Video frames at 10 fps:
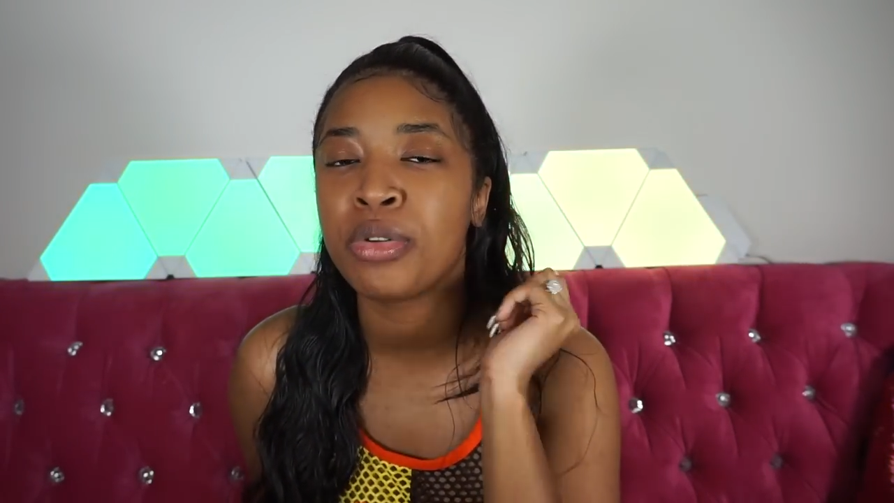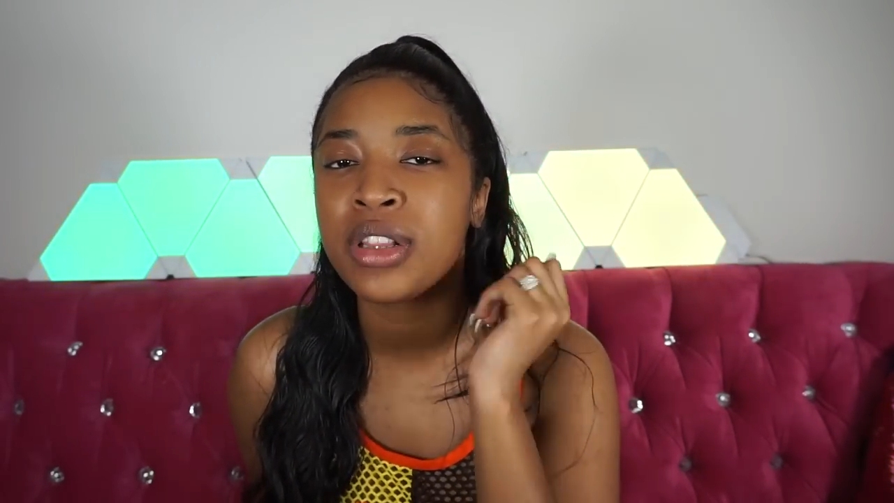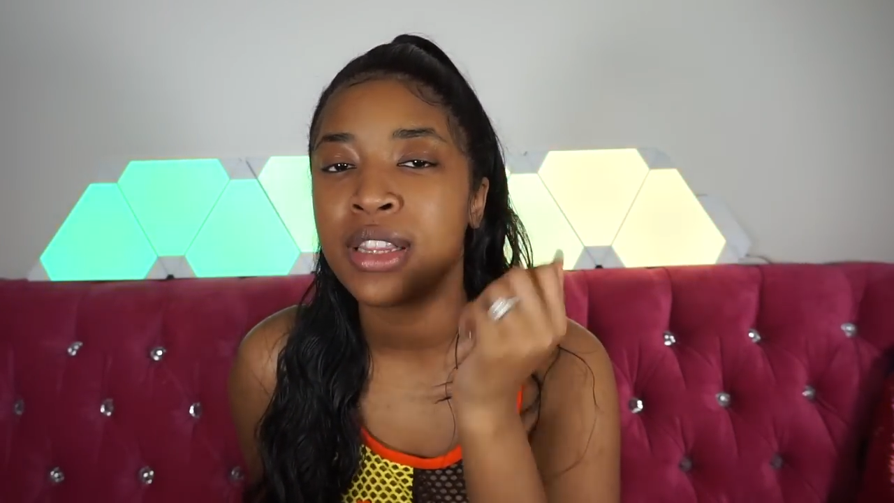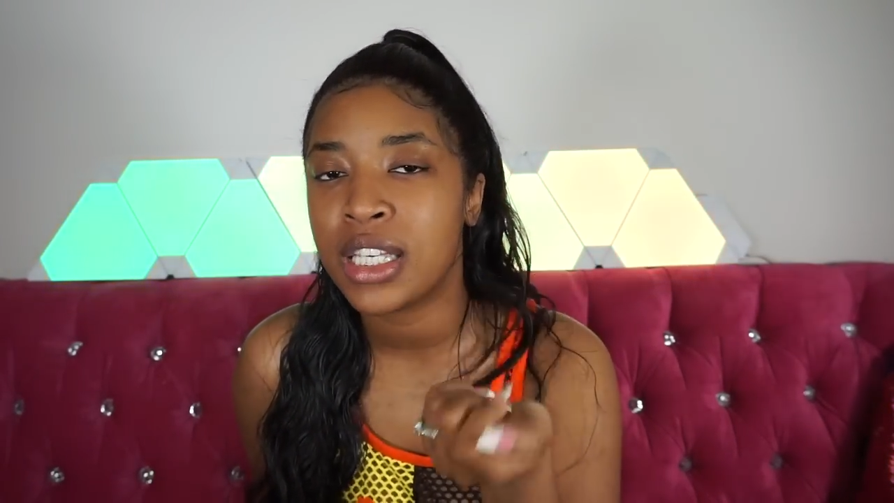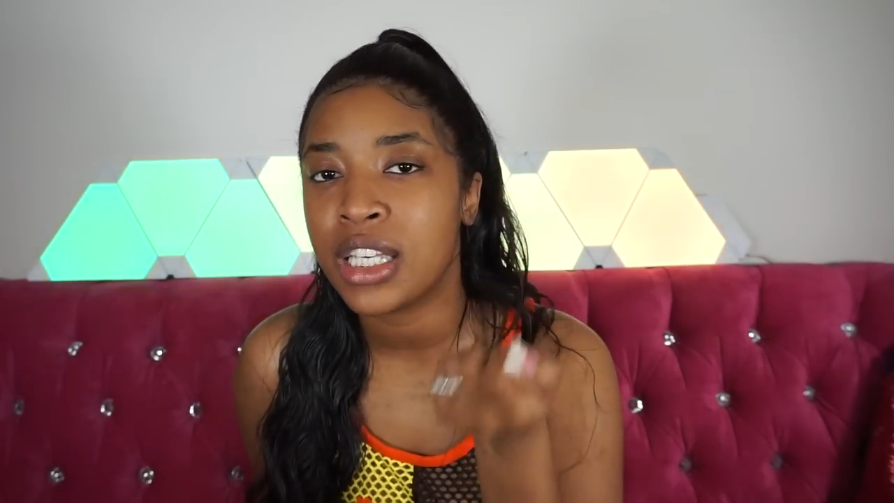
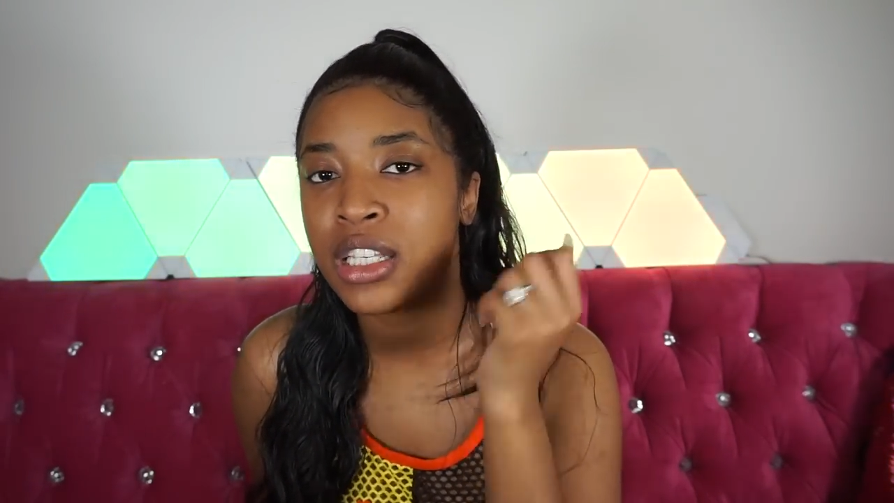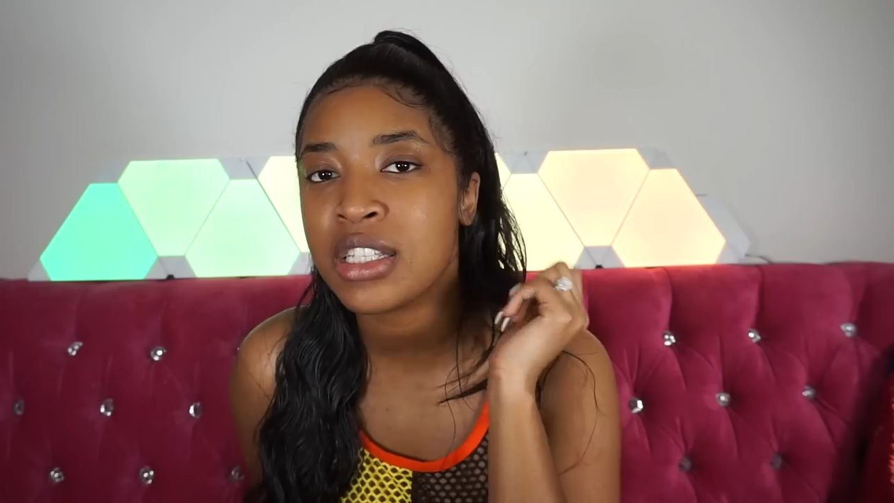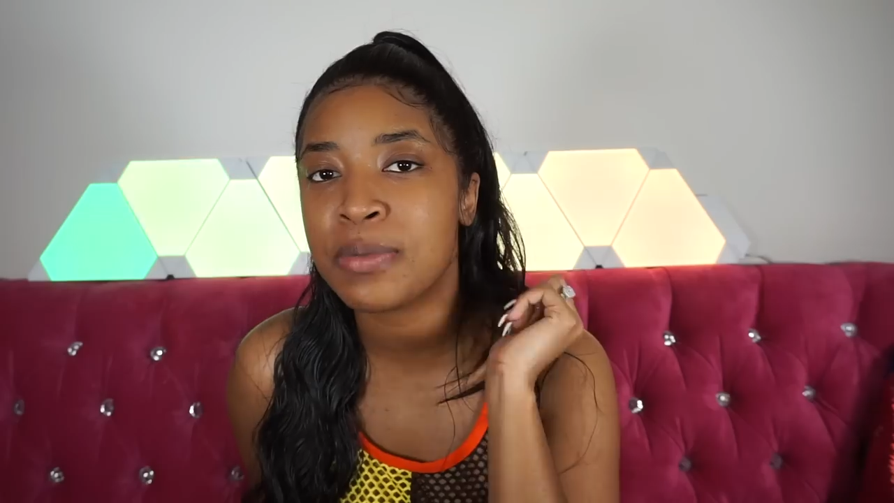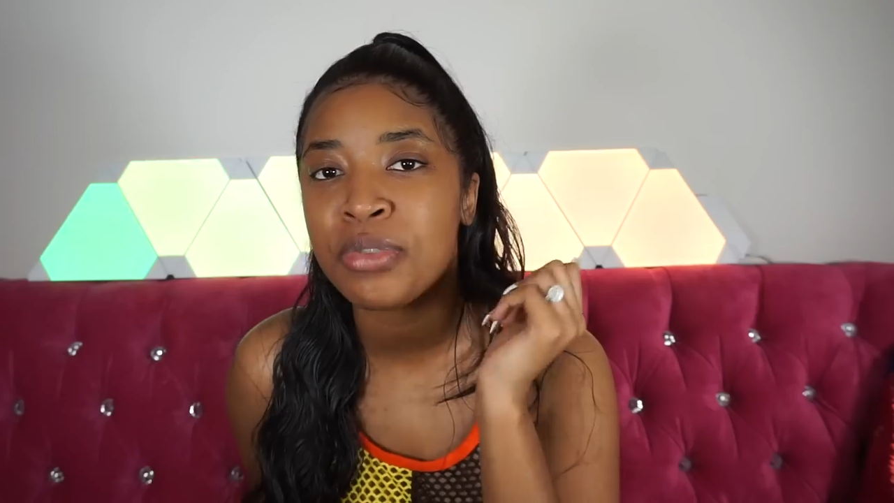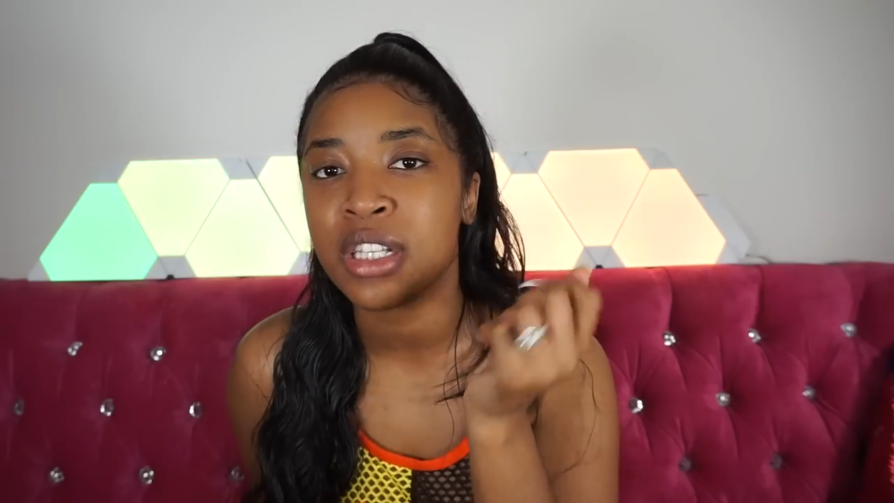
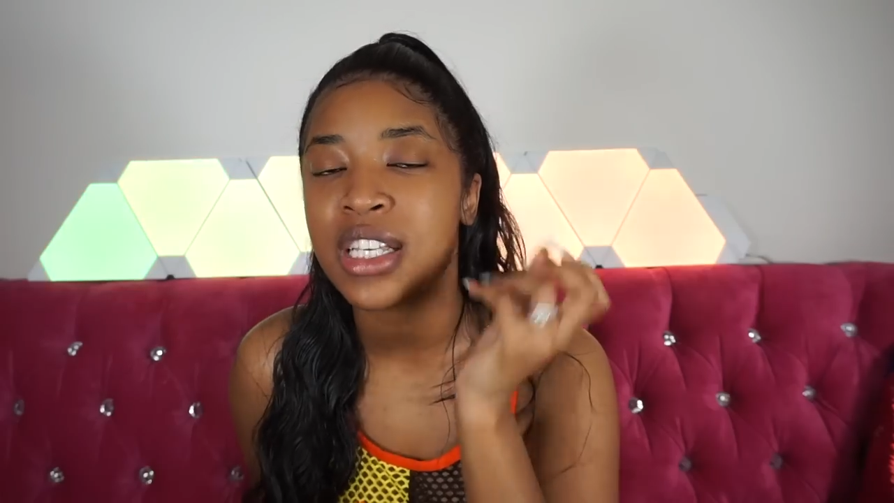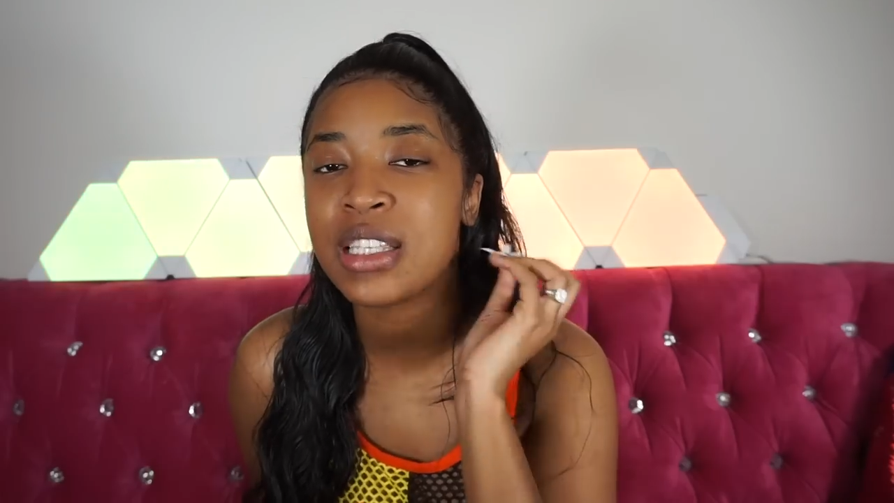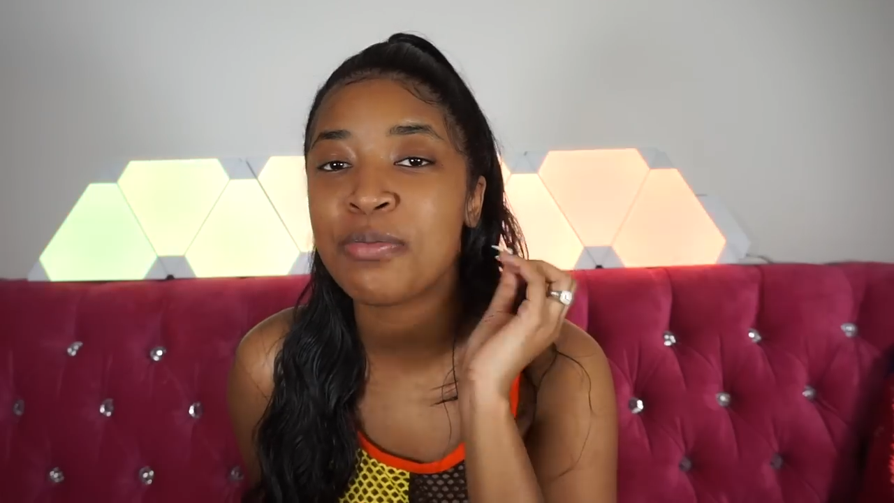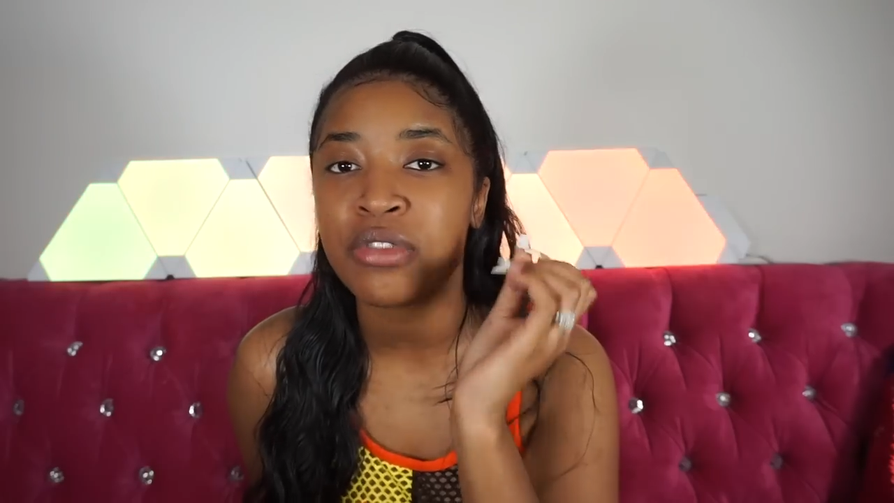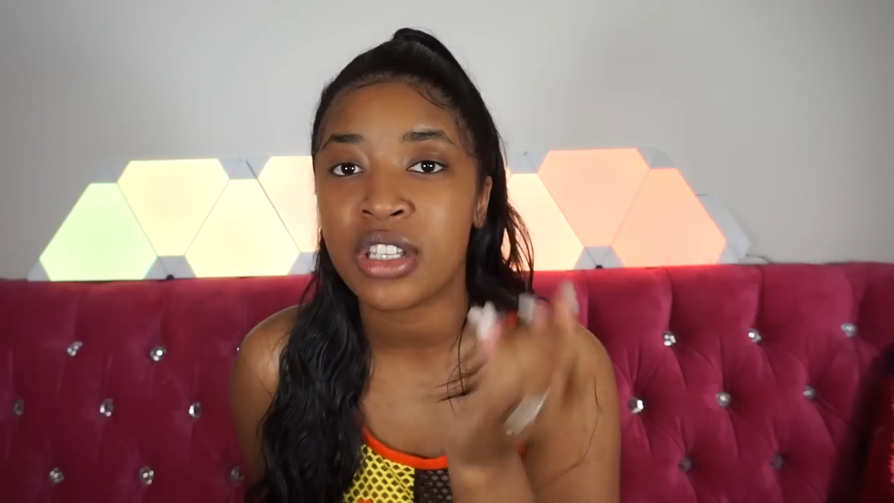please,
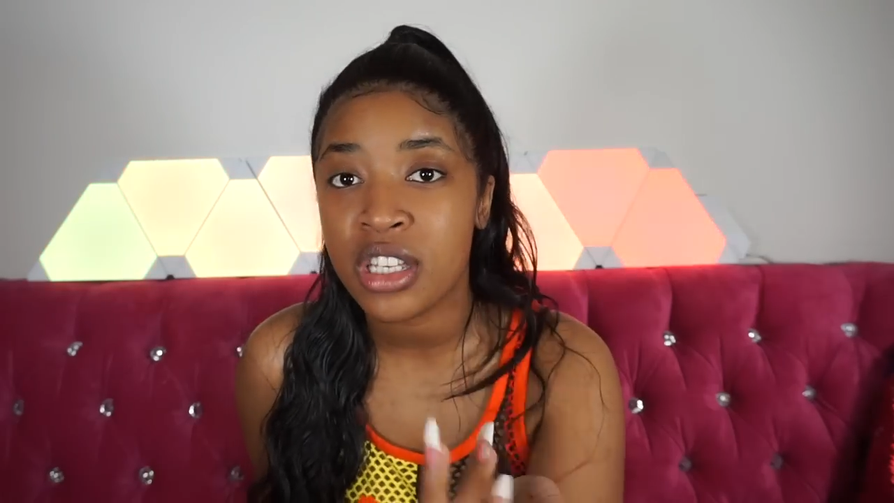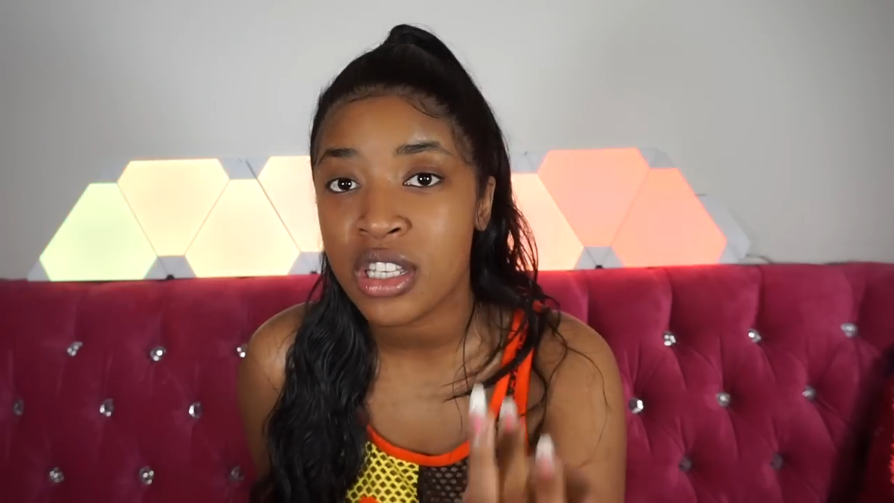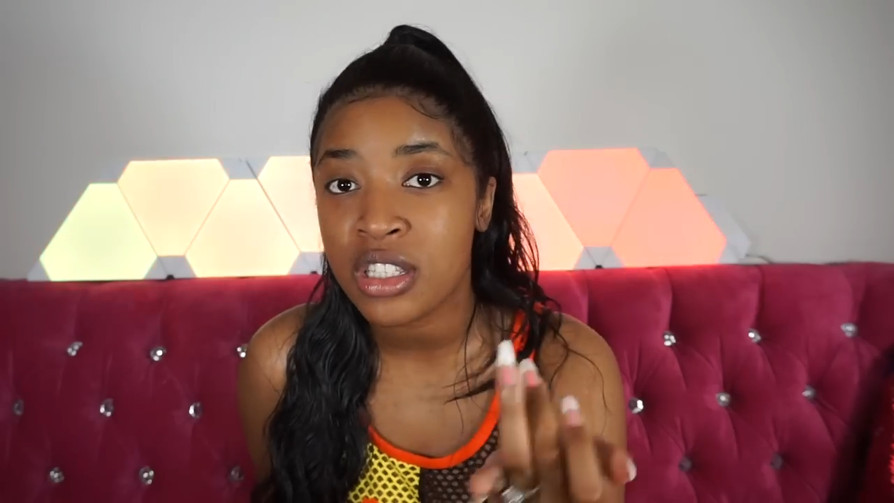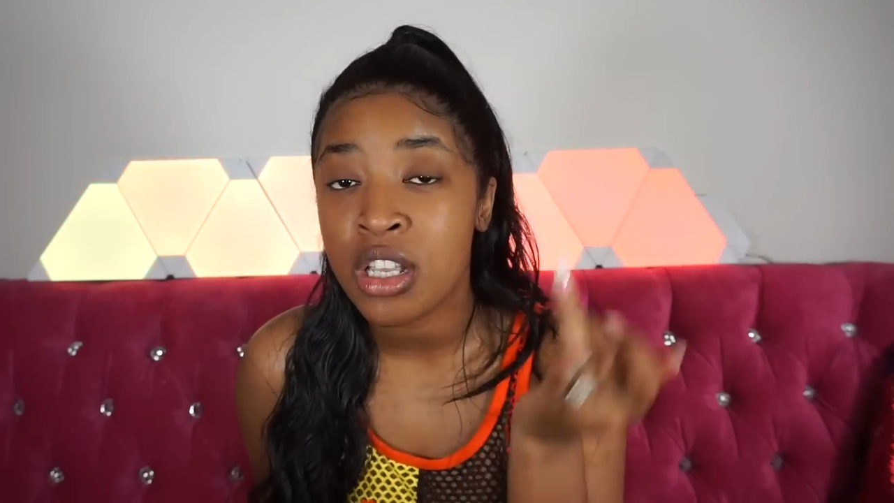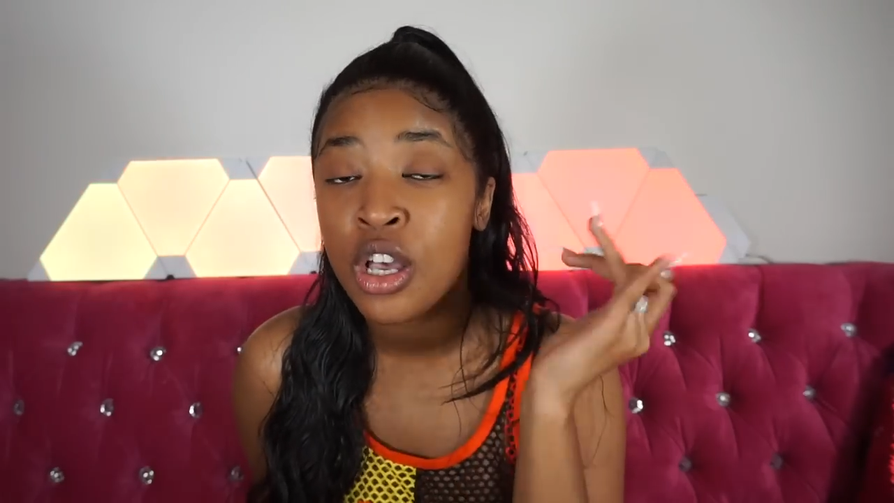please,
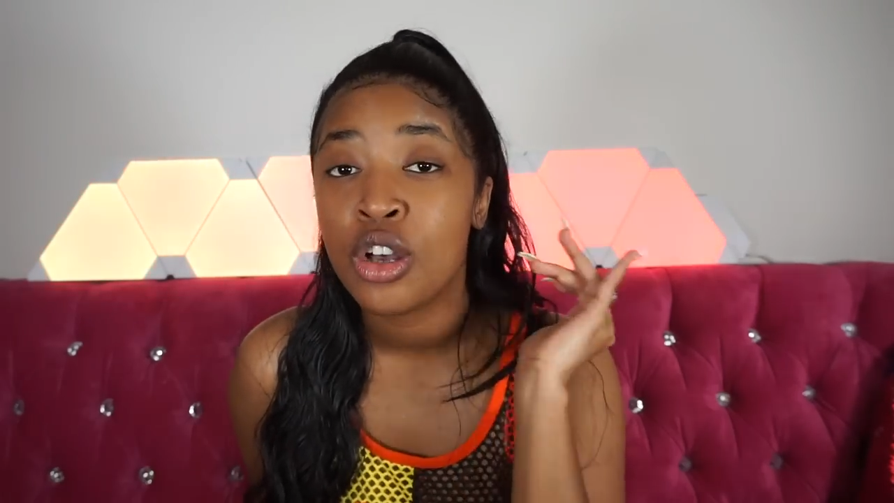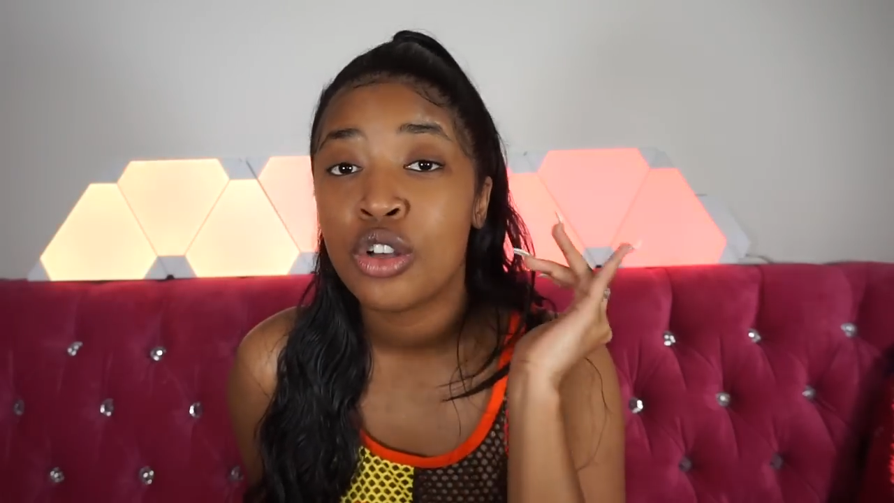please,